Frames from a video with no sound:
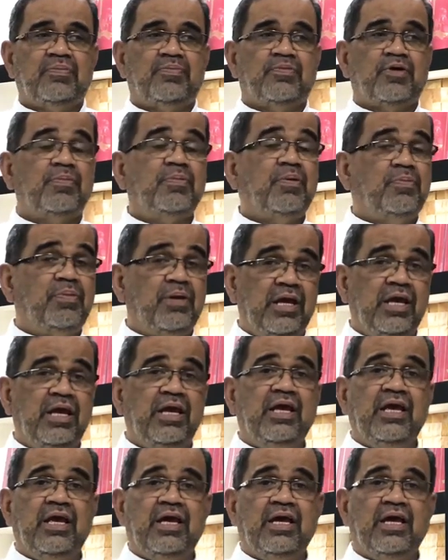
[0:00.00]

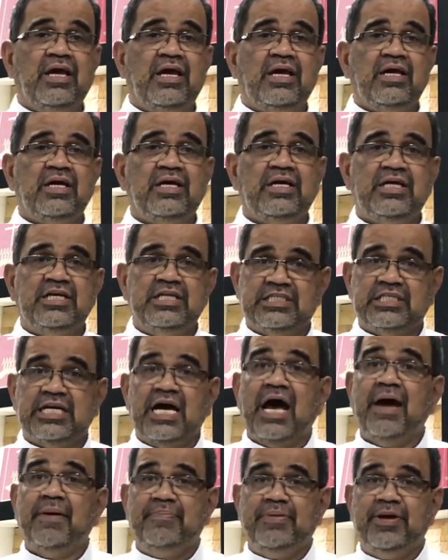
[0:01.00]
probably
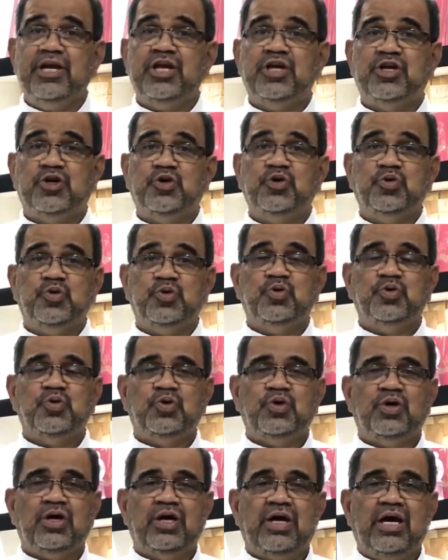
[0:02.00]
is happy to
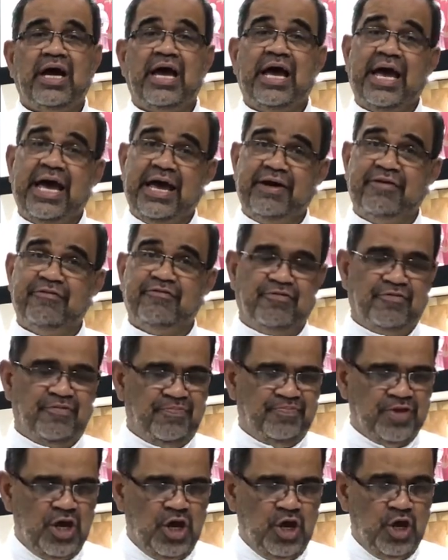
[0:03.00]
have.
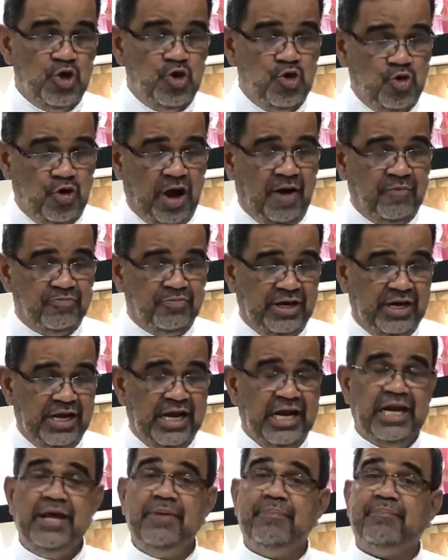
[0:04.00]
You have the
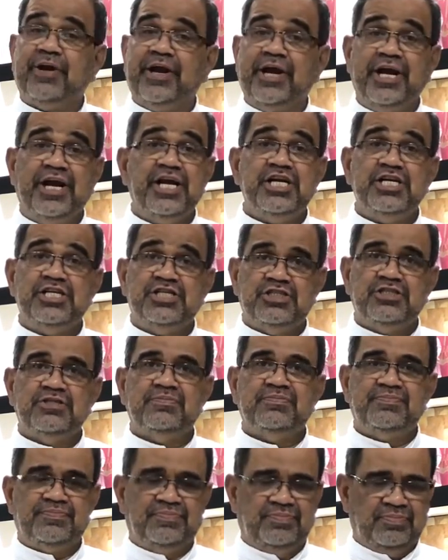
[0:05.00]
daily
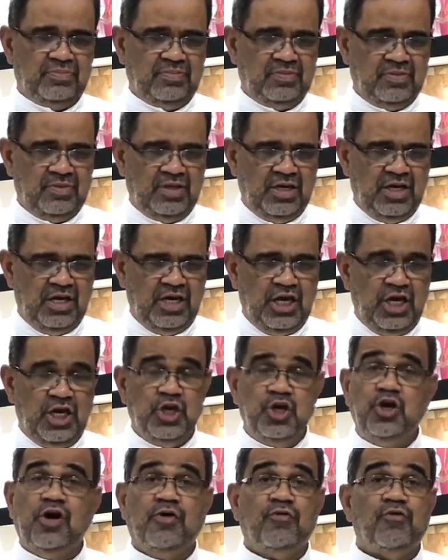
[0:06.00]
prayers.
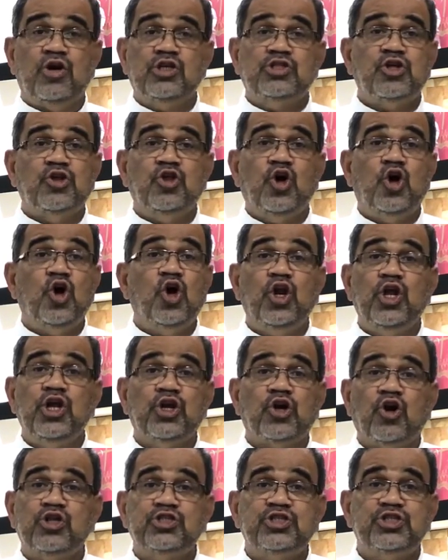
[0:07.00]
You have also the Holy
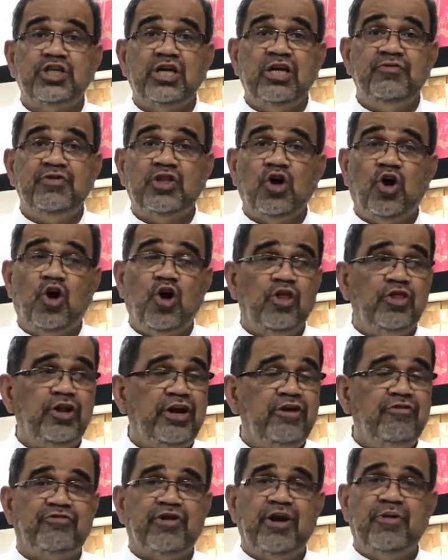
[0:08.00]
Rosary with all the
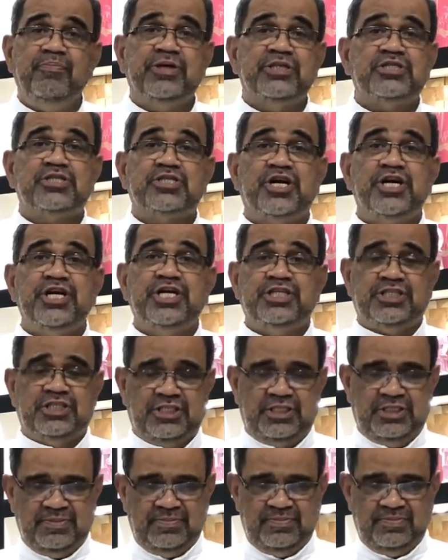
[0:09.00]
different
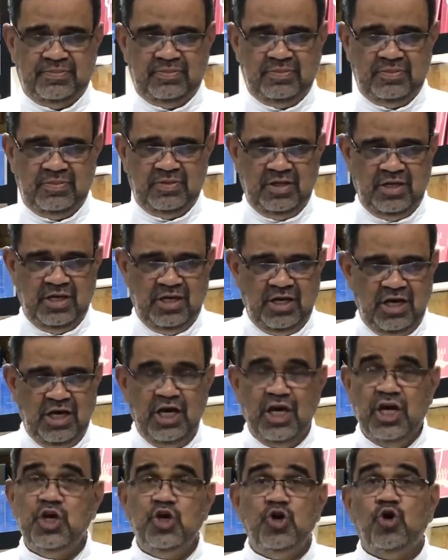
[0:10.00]
mysteries.
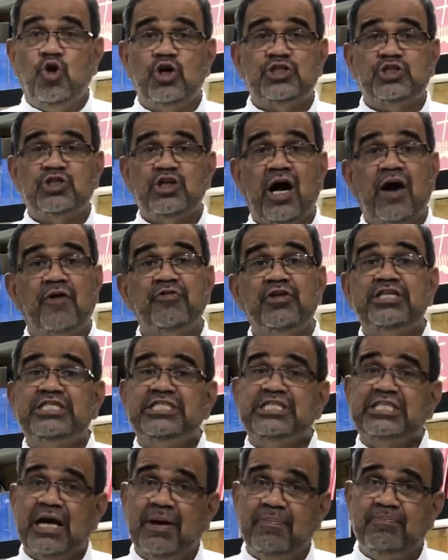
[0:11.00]
You also have the
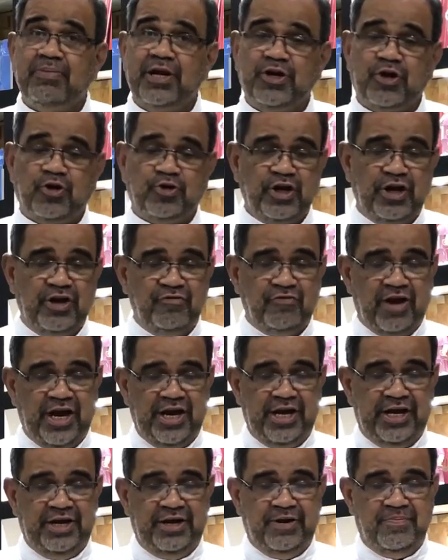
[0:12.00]
chaplet of the
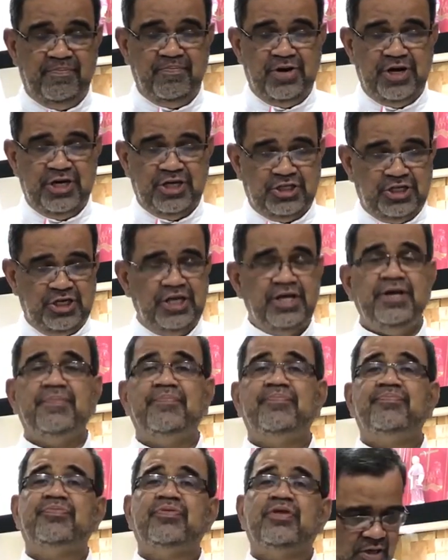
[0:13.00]
Divine Mercy.
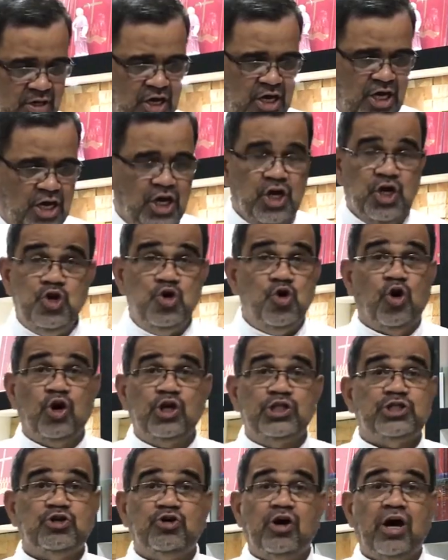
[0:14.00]
You
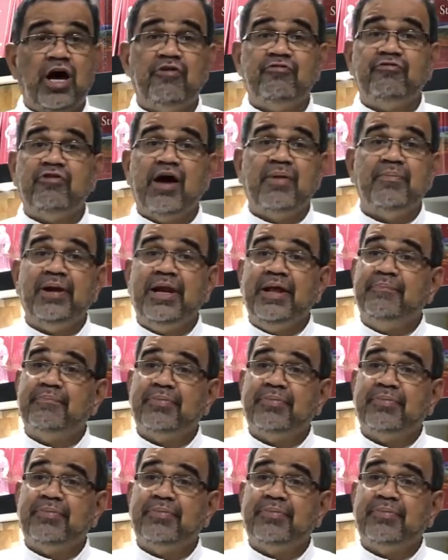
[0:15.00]
also have family